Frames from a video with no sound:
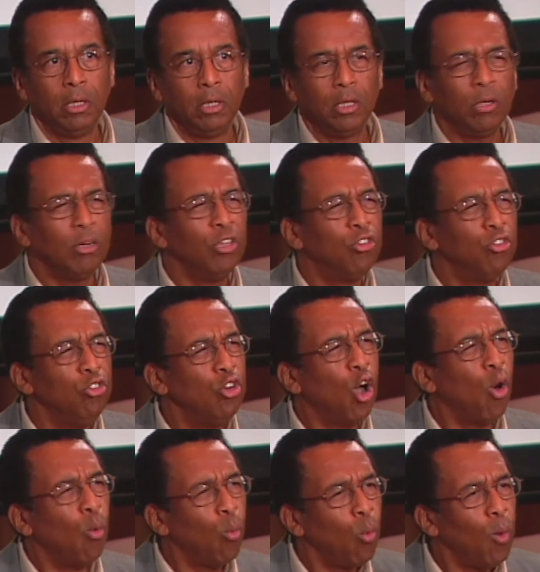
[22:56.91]
There is
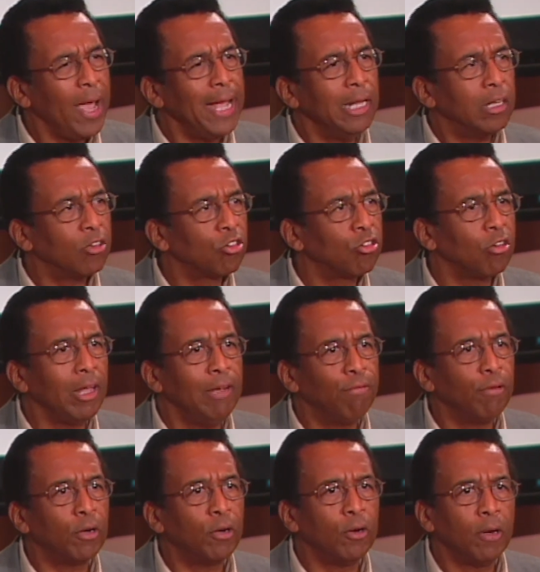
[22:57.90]
no way that
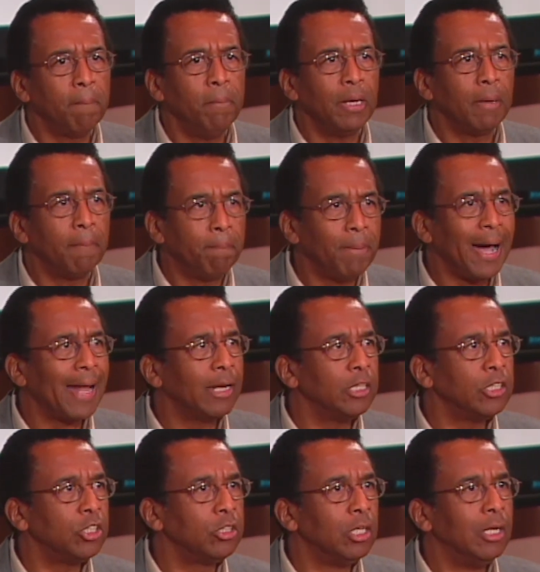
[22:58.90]
slavery could have been
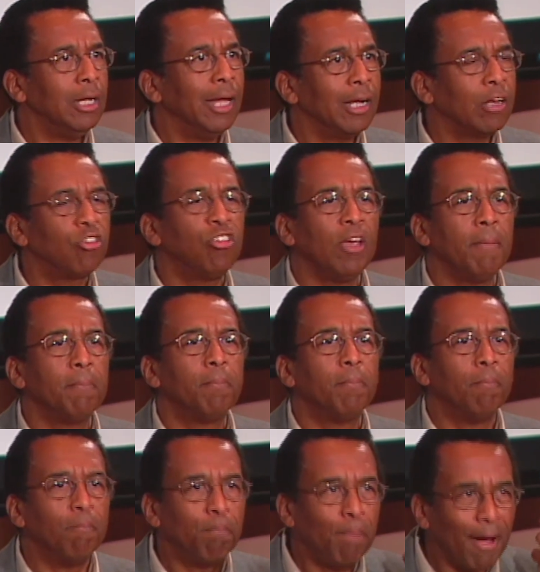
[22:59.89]
abolished except
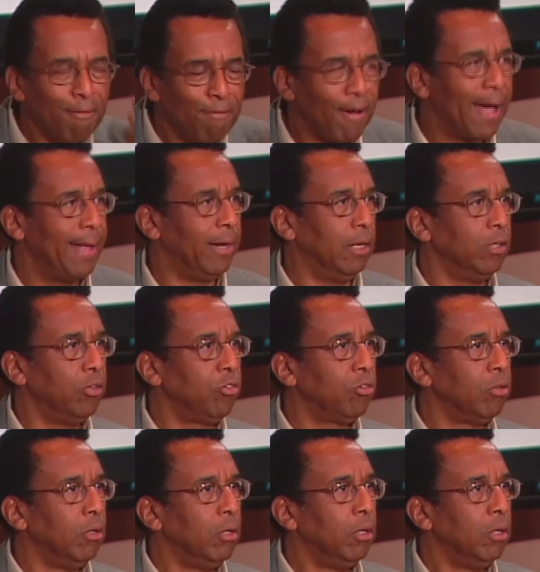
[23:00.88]
by violence.